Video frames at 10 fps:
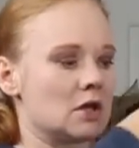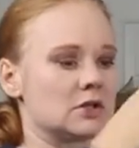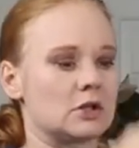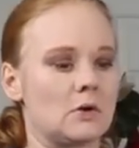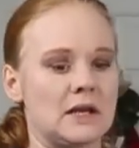
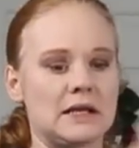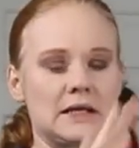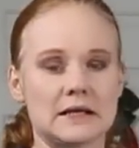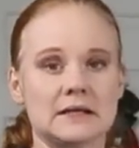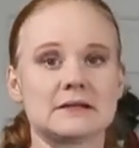So it
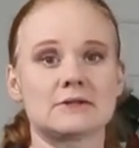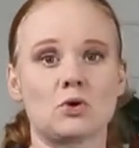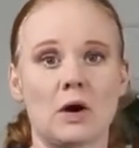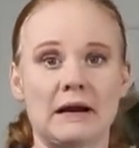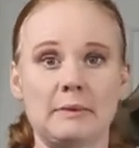is
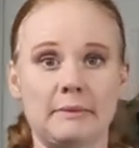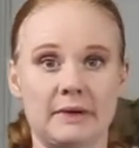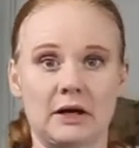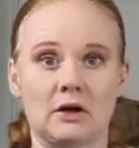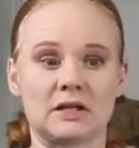quite a bit
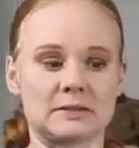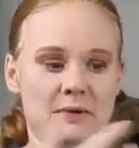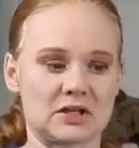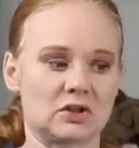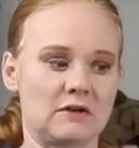bigger,
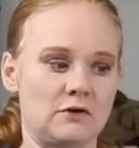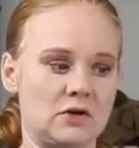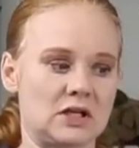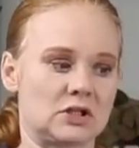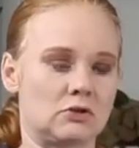especially if you
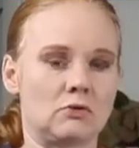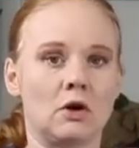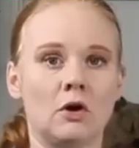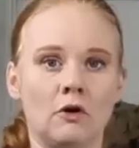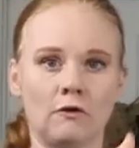need to
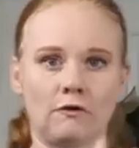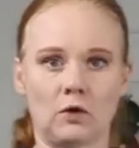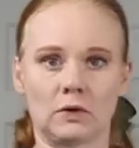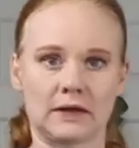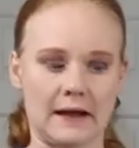
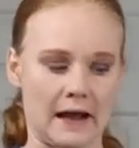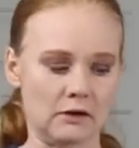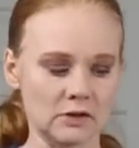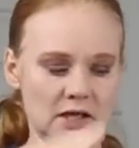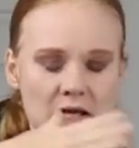fold it
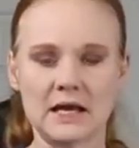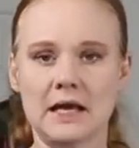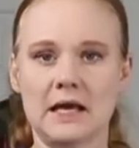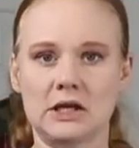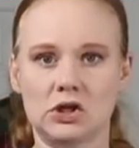out
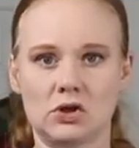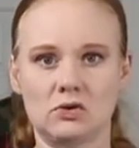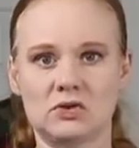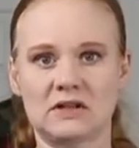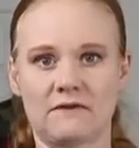and
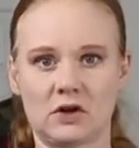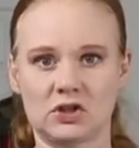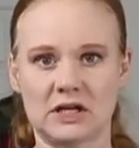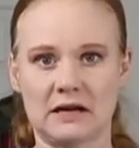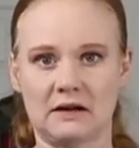use the
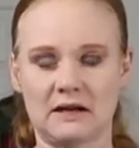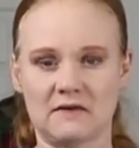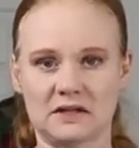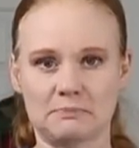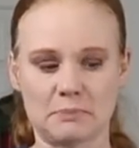functionality of
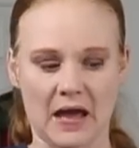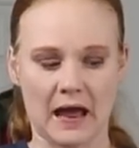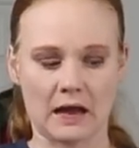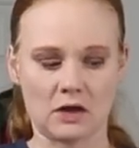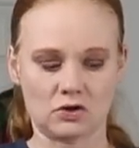this
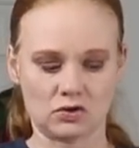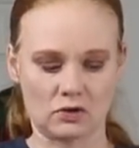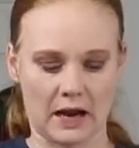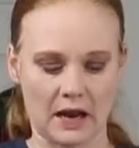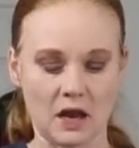back
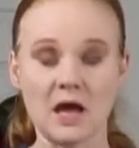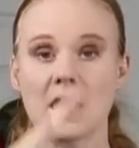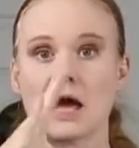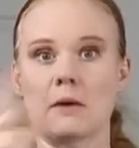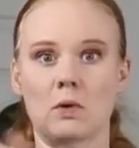tray.
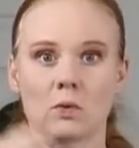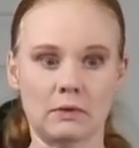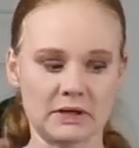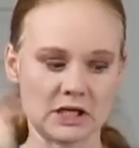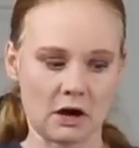And we
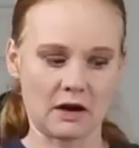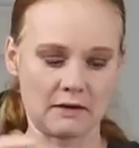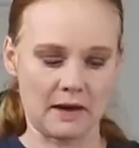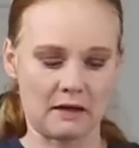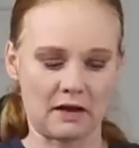will be talking
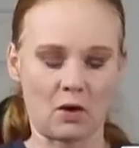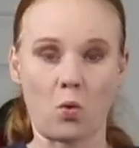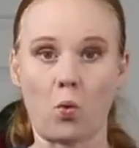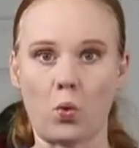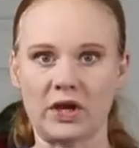about like
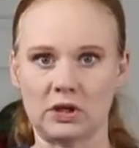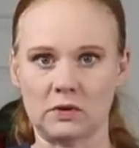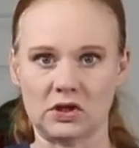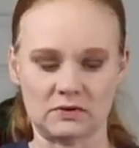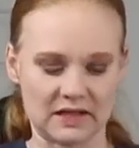when you
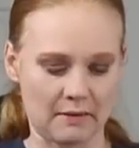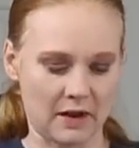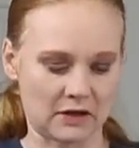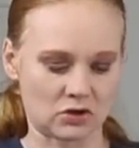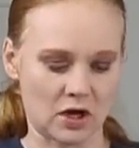would use that
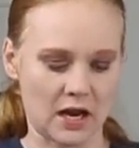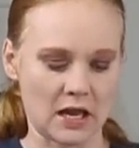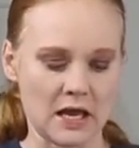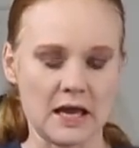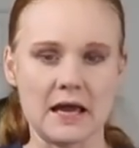back tray
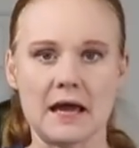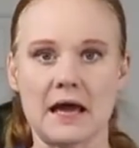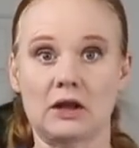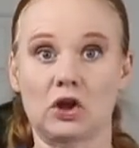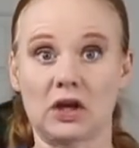
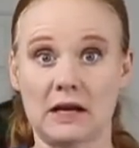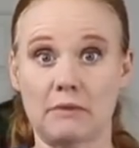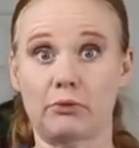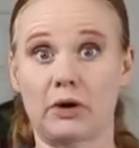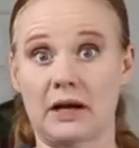and looking
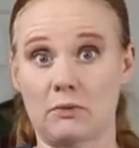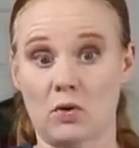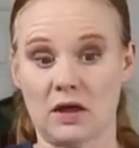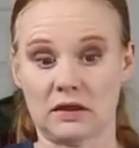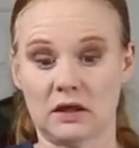at printing
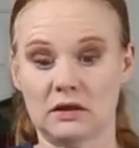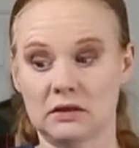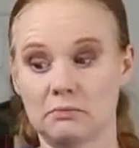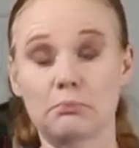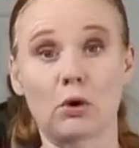with
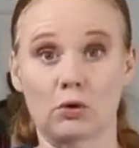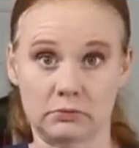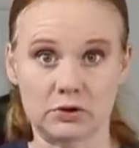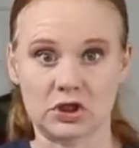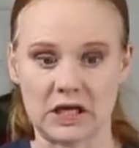
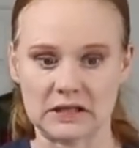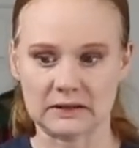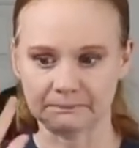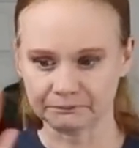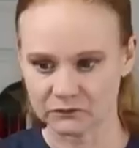both
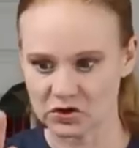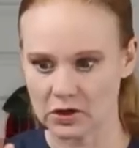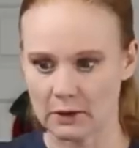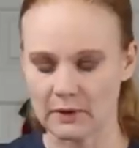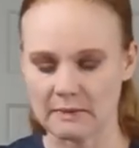machines. So
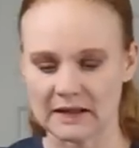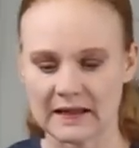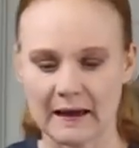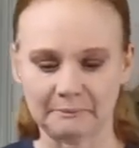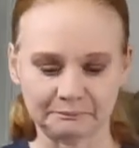don't worry about
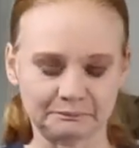that.